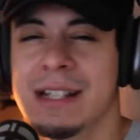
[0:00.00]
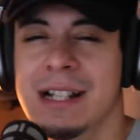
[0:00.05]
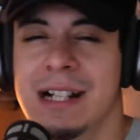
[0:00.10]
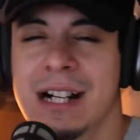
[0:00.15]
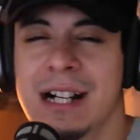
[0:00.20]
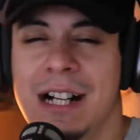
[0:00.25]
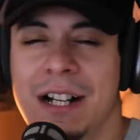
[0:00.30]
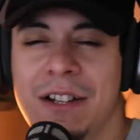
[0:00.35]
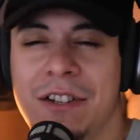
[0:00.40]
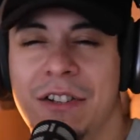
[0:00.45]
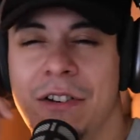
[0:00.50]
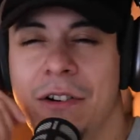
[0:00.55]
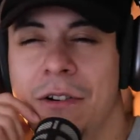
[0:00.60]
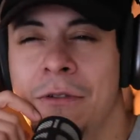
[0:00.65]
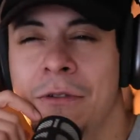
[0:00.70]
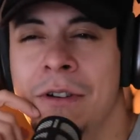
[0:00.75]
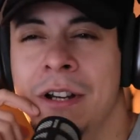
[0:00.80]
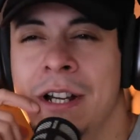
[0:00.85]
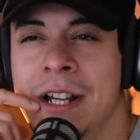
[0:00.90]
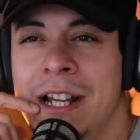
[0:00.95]

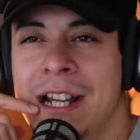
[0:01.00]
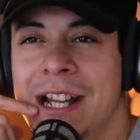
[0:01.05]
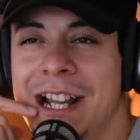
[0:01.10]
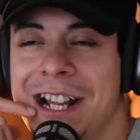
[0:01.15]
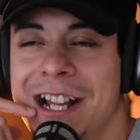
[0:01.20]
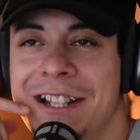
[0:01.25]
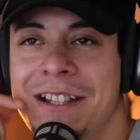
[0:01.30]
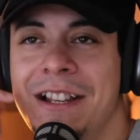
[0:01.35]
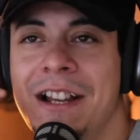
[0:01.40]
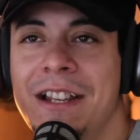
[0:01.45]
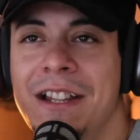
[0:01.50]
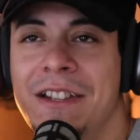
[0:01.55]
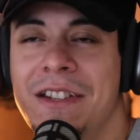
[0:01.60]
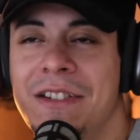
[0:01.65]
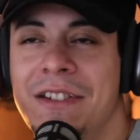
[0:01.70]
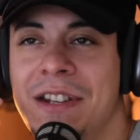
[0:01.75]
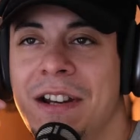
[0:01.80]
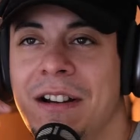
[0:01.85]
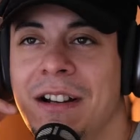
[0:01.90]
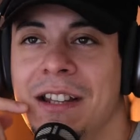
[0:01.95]
So it's not
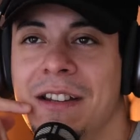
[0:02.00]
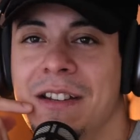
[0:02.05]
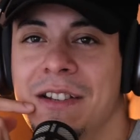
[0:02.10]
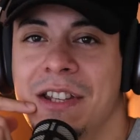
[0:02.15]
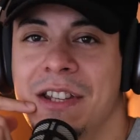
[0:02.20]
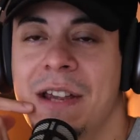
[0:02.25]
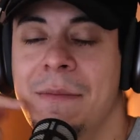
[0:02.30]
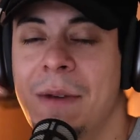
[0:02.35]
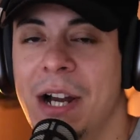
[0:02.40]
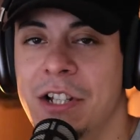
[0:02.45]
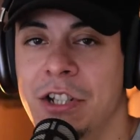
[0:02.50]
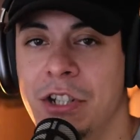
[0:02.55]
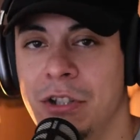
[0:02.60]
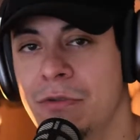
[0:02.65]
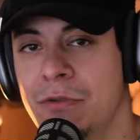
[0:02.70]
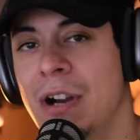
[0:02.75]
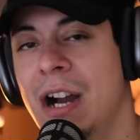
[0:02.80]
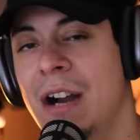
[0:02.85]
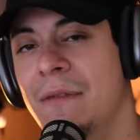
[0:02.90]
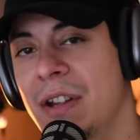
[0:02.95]
necessarily the same. I do
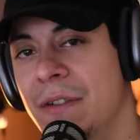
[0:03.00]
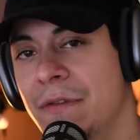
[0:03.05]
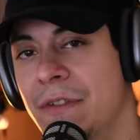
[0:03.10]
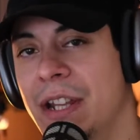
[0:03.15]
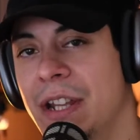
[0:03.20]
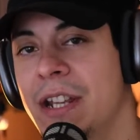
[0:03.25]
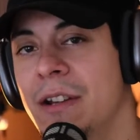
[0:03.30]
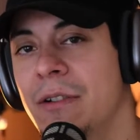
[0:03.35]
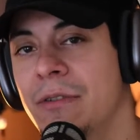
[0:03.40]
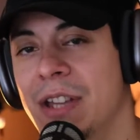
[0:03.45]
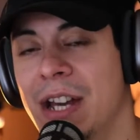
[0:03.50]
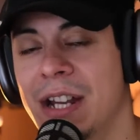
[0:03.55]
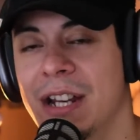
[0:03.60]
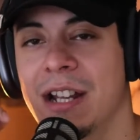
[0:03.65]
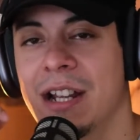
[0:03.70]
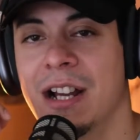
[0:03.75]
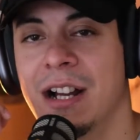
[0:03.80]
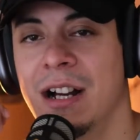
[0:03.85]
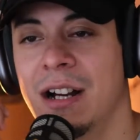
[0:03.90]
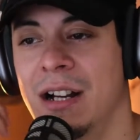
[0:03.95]
have a video that
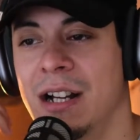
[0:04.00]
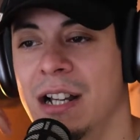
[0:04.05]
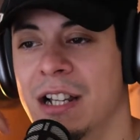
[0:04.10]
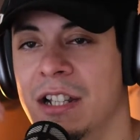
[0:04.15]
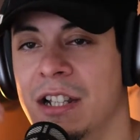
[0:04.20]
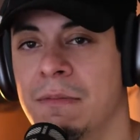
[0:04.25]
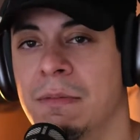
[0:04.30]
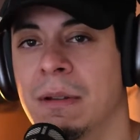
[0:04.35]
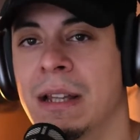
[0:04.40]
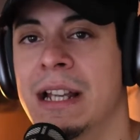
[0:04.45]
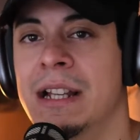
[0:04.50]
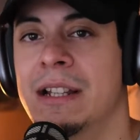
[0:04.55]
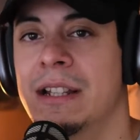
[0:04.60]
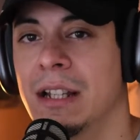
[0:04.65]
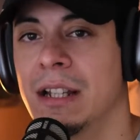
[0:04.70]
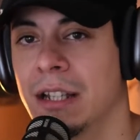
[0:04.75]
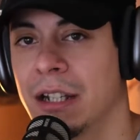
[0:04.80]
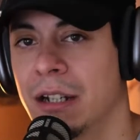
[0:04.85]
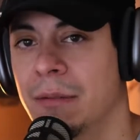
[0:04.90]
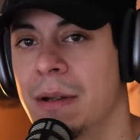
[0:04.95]
explains a
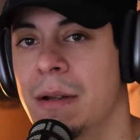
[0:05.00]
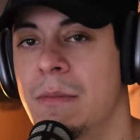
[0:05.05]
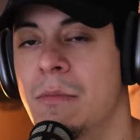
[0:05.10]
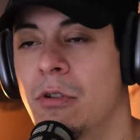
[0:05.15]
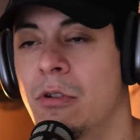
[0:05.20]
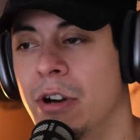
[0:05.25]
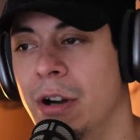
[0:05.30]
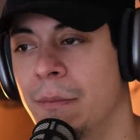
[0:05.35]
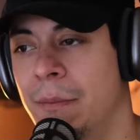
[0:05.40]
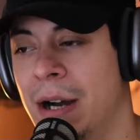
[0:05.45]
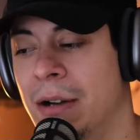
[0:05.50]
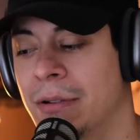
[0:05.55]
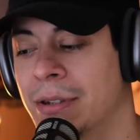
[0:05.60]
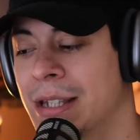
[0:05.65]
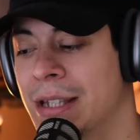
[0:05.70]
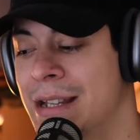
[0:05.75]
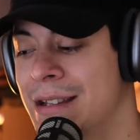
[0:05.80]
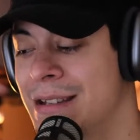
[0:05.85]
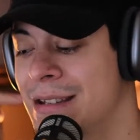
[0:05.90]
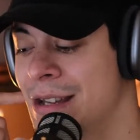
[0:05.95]
little bit more about
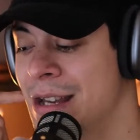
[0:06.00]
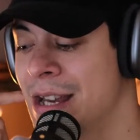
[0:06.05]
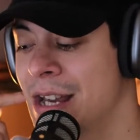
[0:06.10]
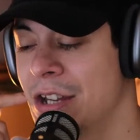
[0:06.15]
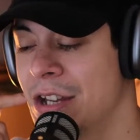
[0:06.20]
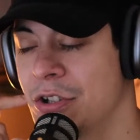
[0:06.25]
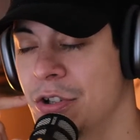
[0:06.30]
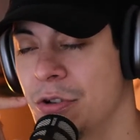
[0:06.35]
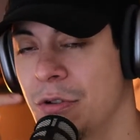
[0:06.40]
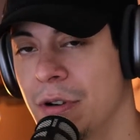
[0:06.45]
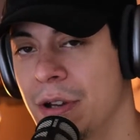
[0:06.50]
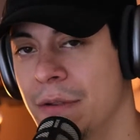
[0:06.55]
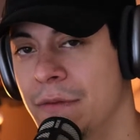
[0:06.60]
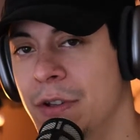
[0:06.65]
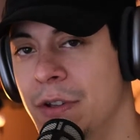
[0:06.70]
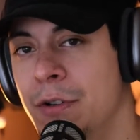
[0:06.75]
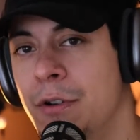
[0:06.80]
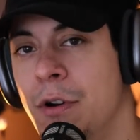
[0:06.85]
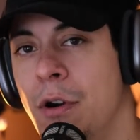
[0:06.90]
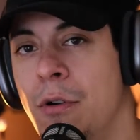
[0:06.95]
this. So if you
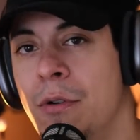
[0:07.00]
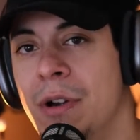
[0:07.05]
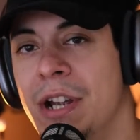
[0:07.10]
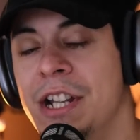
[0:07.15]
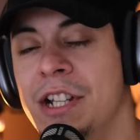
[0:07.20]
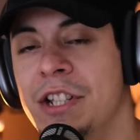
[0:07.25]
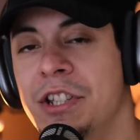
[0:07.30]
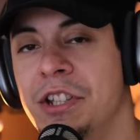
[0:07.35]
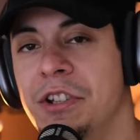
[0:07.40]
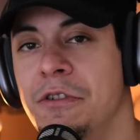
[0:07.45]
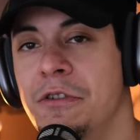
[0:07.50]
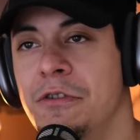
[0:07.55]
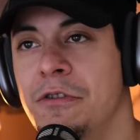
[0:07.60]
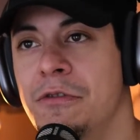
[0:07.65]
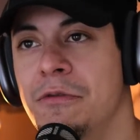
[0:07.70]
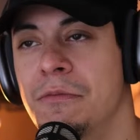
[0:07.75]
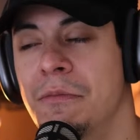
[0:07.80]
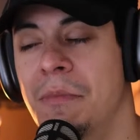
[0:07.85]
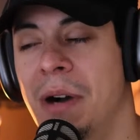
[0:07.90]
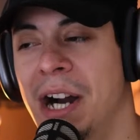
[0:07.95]
go into
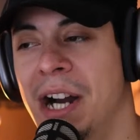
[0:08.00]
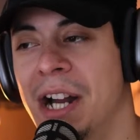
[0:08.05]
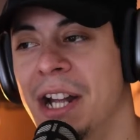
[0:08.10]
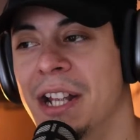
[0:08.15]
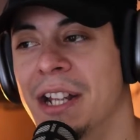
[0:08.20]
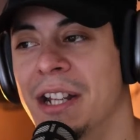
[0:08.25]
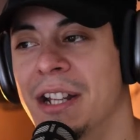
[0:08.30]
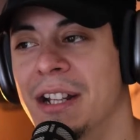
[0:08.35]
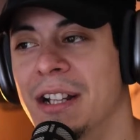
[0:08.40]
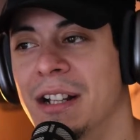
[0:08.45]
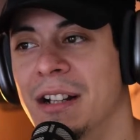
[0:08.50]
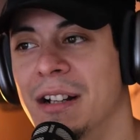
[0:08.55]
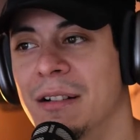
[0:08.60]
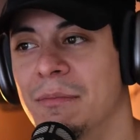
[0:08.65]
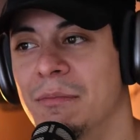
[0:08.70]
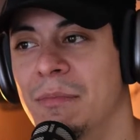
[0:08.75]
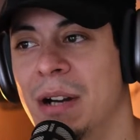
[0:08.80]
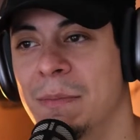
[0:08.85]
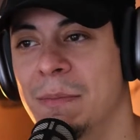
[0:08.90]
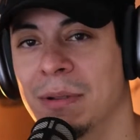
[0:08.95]
my
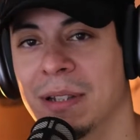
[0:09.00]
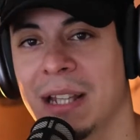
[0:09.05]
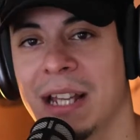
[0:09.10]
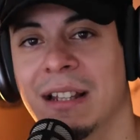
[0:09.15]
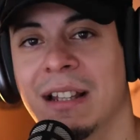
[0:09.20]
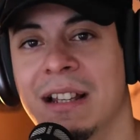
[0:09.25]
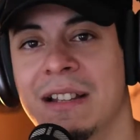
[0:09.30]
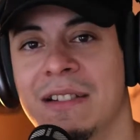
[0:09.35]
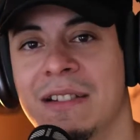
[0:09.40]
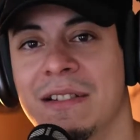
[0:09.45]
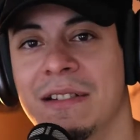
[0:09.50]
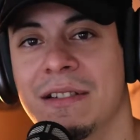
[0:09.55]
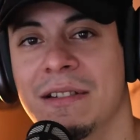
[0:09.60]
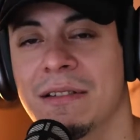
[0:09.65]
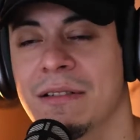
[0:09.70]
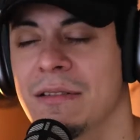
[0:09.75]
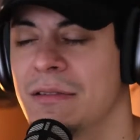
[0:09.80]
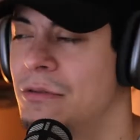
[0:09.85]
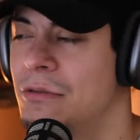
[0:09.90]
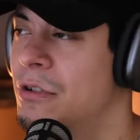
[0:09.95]
playlists,
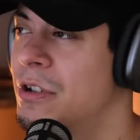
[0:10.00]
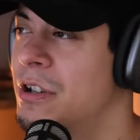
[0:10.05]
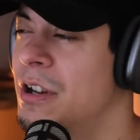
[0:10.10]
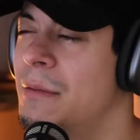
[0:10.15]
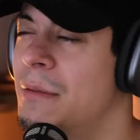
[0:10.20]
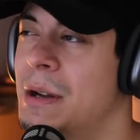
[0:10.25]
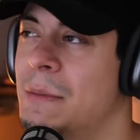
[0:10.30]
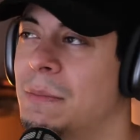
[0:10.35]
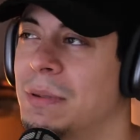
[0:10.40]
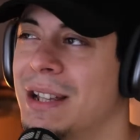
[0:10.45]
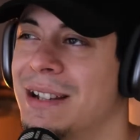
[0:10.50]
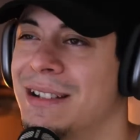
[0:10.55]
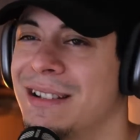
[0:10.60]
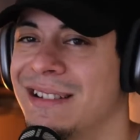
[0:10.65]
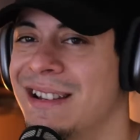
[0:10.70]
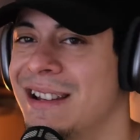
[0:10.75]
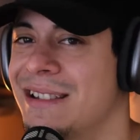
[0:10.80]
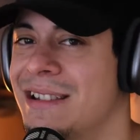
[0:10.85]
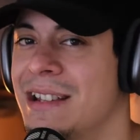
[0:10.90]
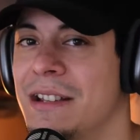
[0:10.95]
or not my playlist,
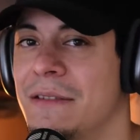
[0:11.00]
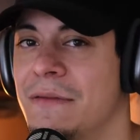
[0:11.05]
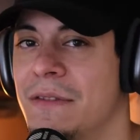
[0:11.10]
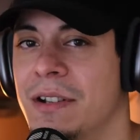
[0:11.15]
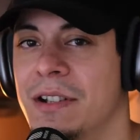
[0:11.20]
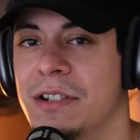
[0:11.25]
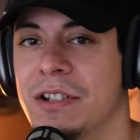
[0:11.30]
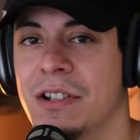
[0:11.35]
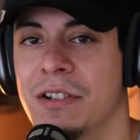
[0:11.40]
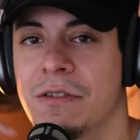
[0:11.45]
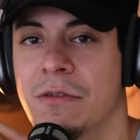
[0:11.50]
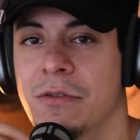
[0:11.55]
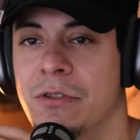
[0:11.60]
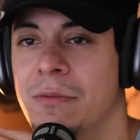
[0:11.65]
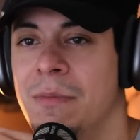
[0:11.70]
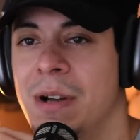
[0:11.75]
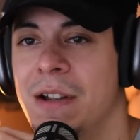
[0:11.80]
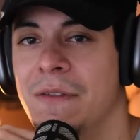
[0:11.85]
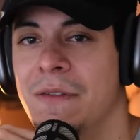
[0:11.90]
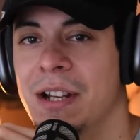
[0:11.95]
I think if you can just go through
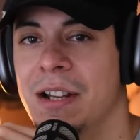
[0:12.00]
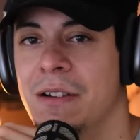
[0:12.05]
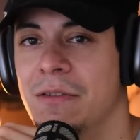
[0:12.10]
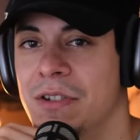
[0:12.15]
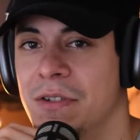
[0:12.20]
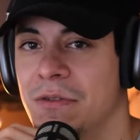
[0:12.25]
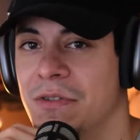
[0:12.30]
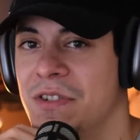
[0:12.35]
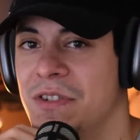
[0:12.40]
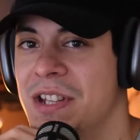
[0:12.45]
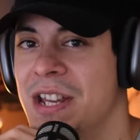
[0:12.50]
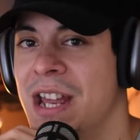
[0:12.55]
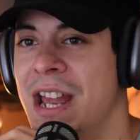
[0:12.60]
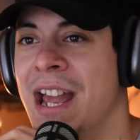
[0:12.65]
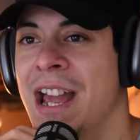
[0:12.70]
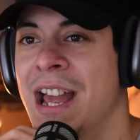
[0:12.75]
my videos, you'll see it